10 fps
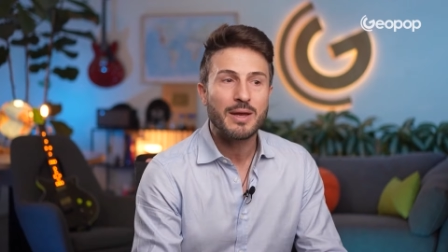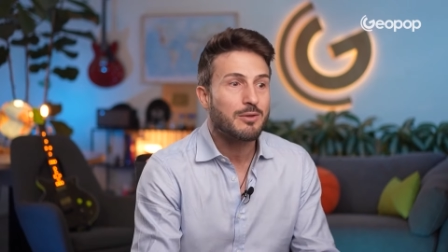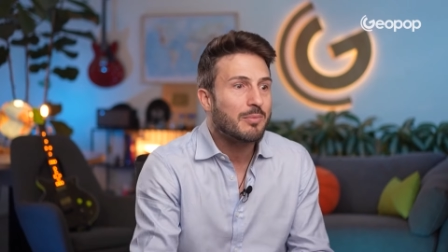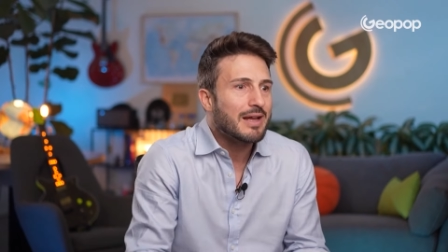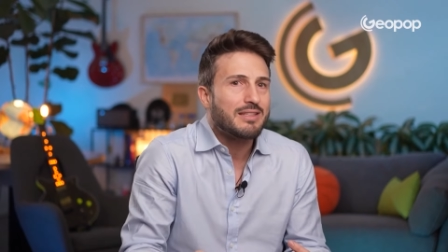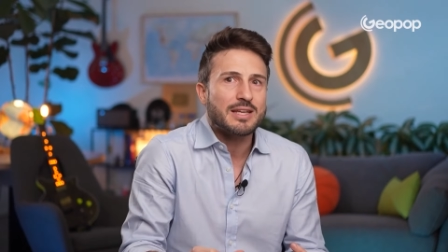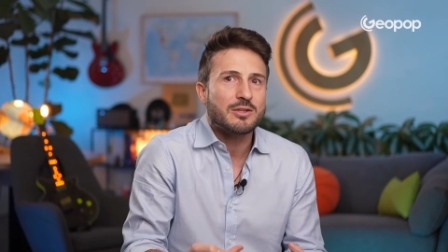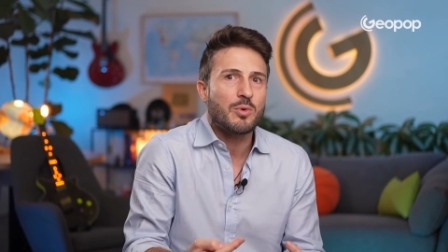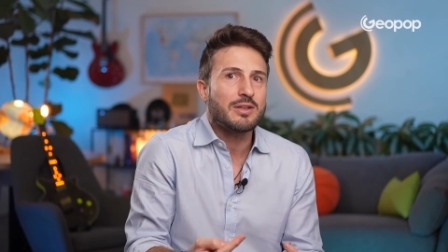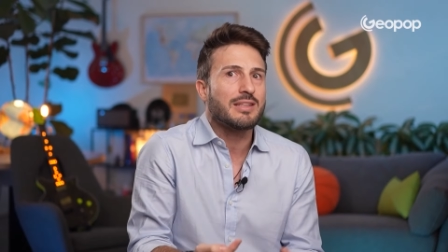but the
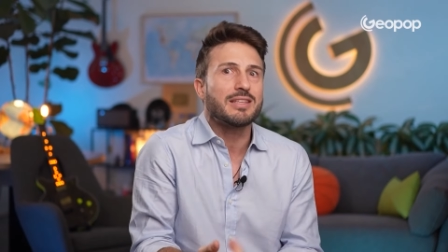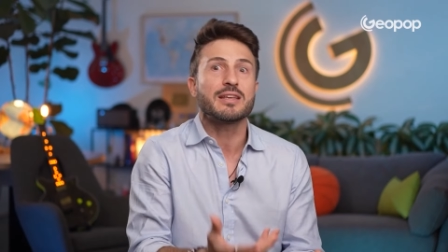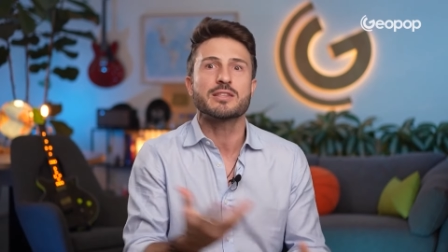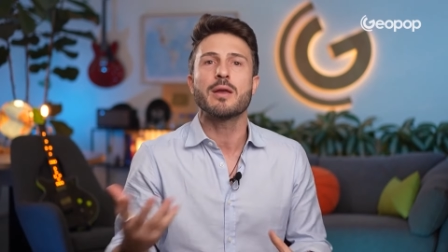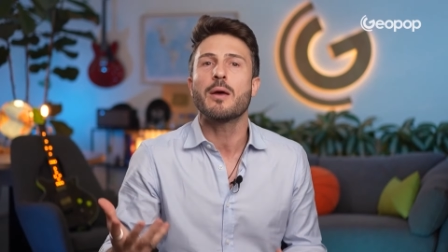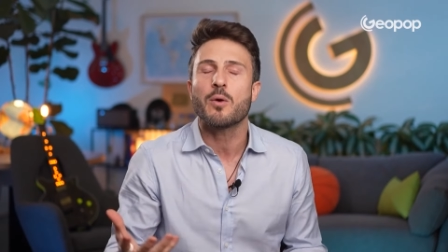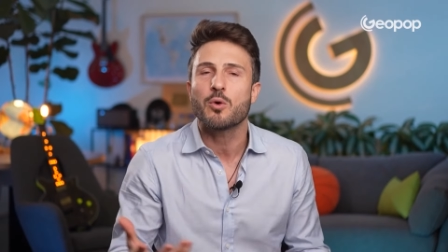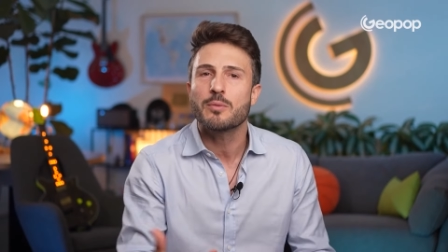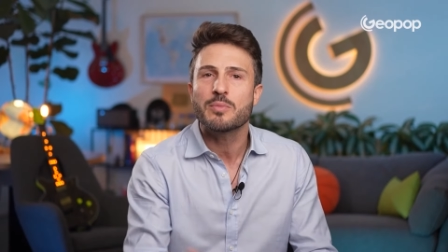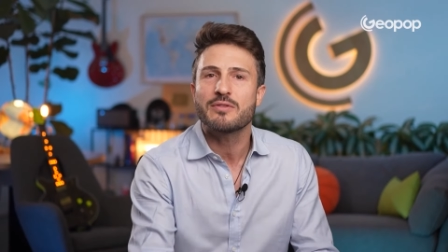president were deceased,
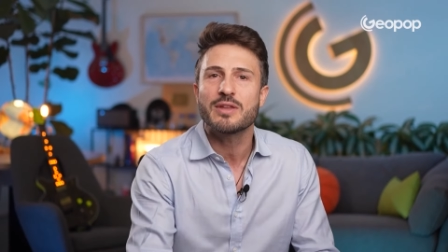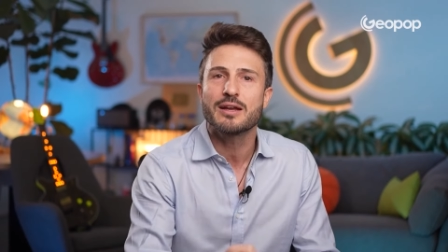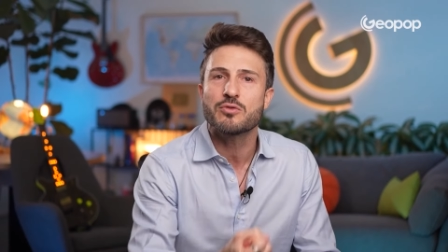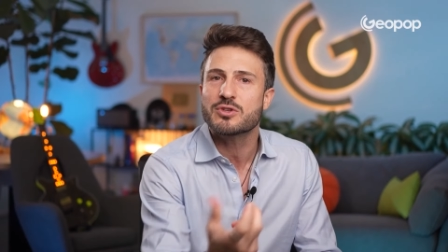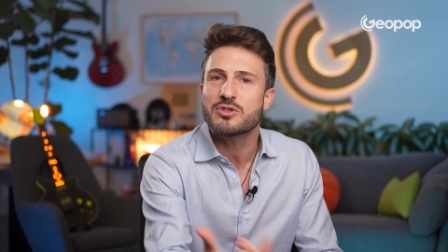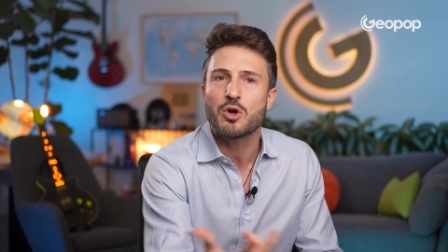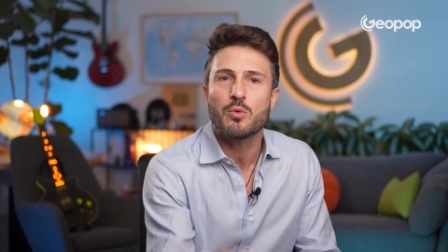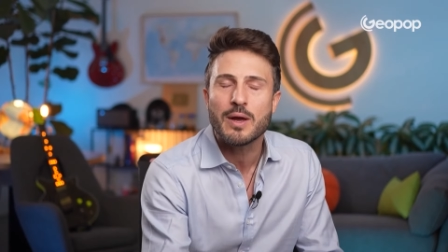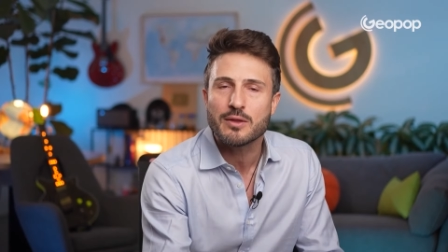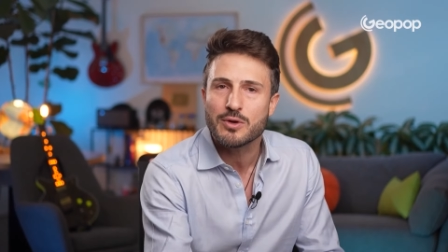or the briefcase was
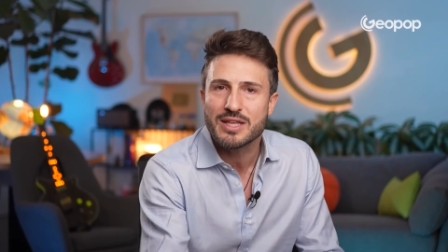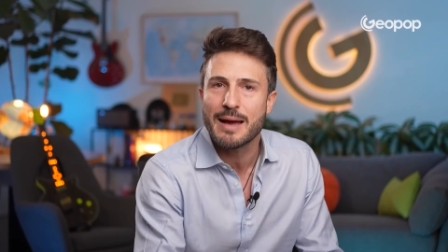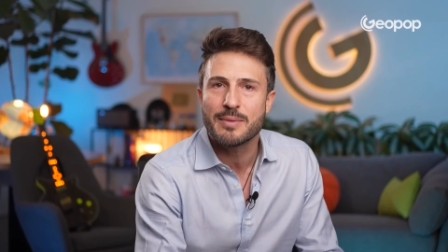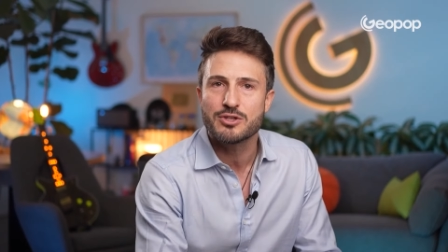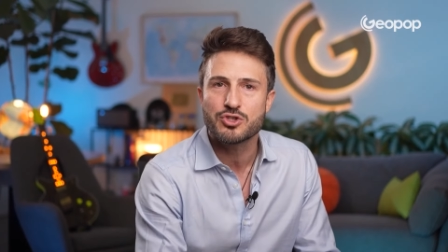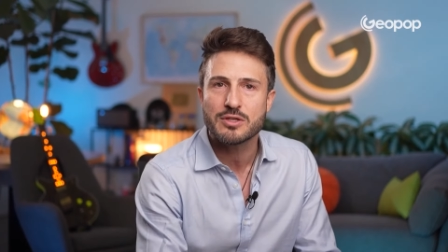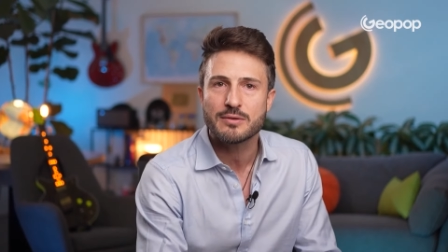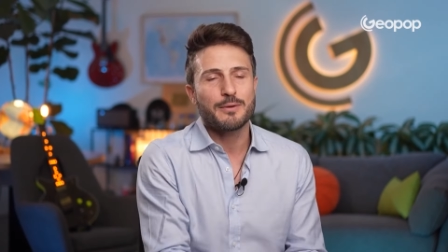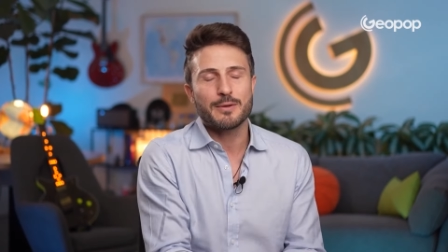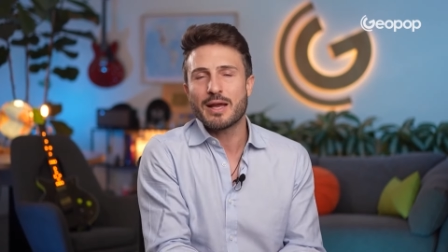stolen or damaged?
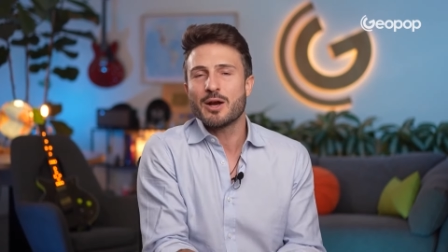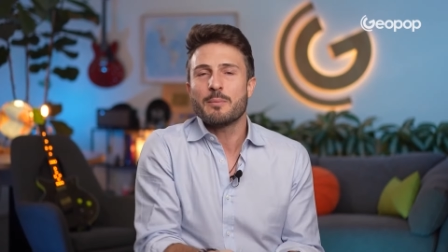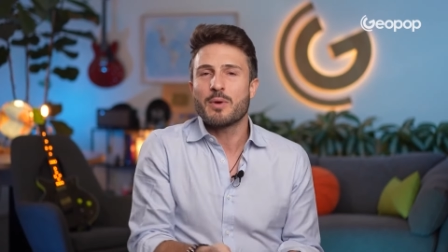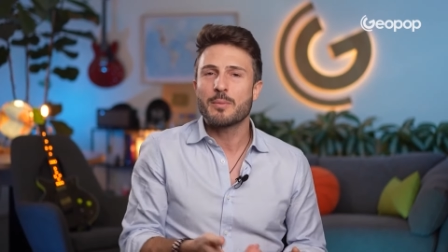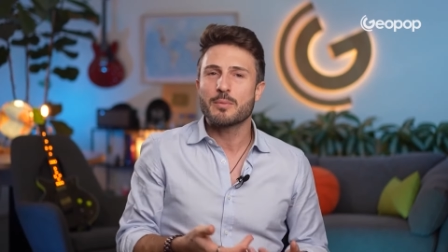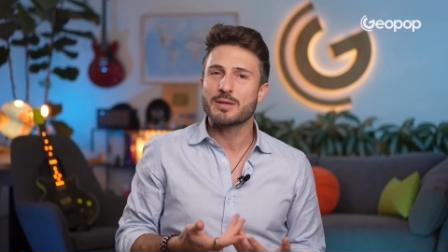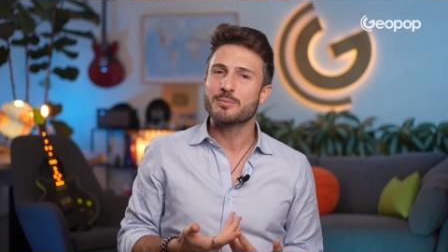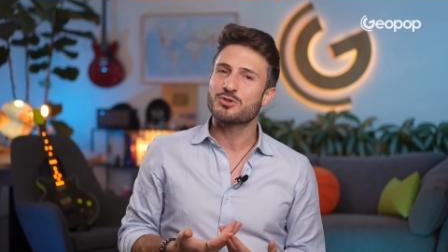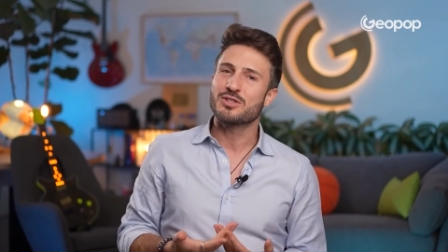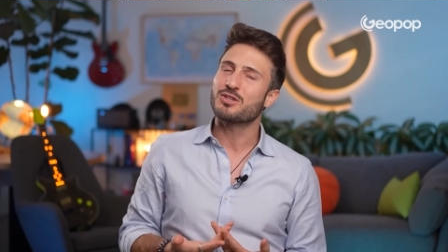There are probably
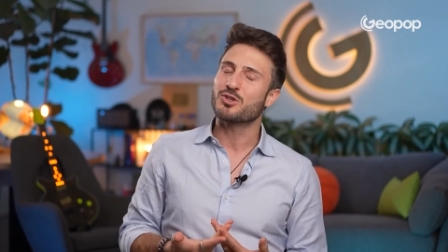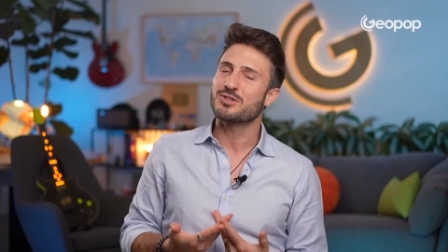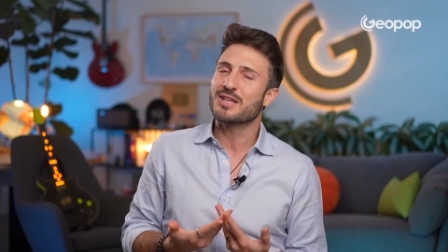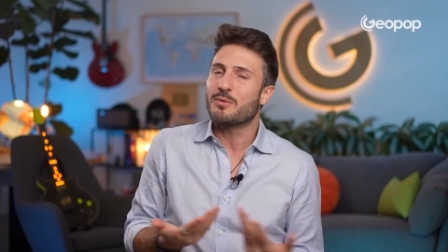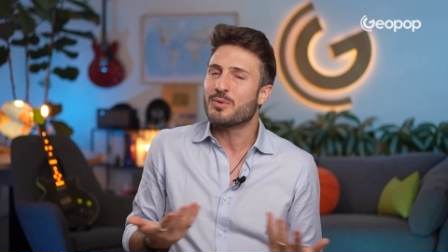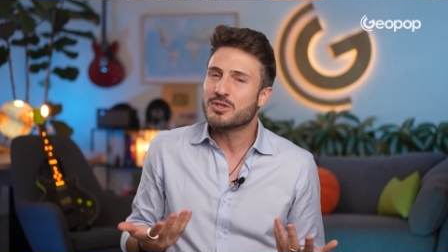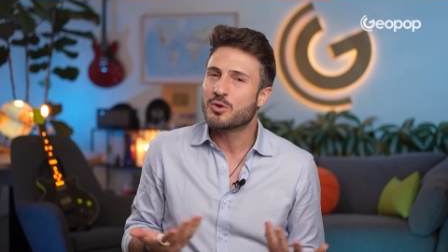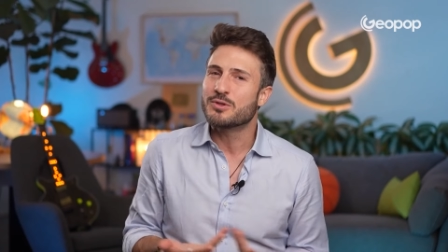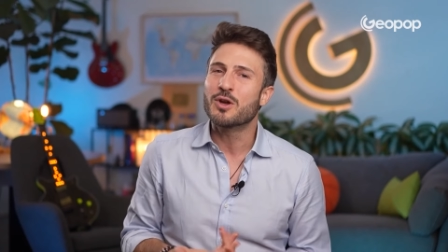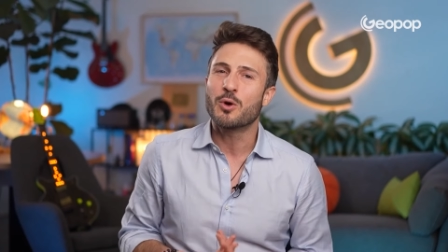procedures that we
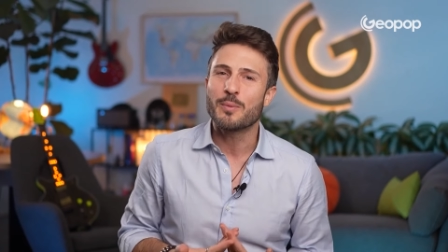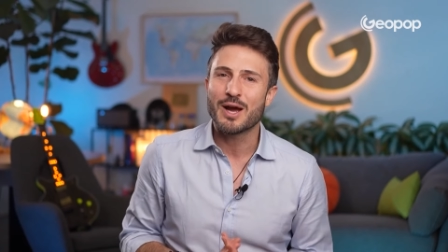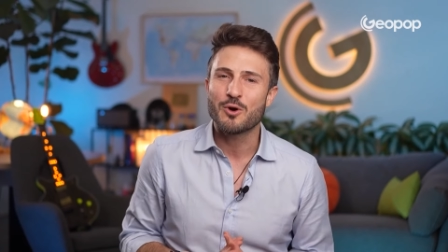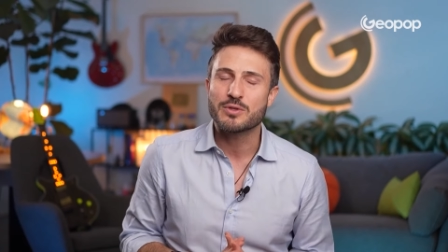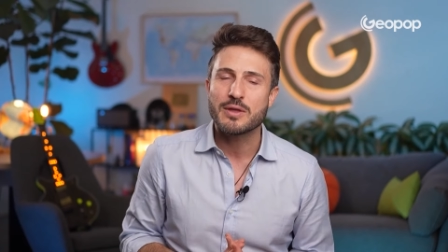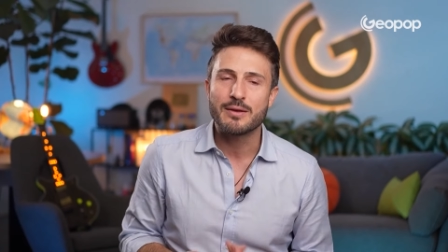don't know about.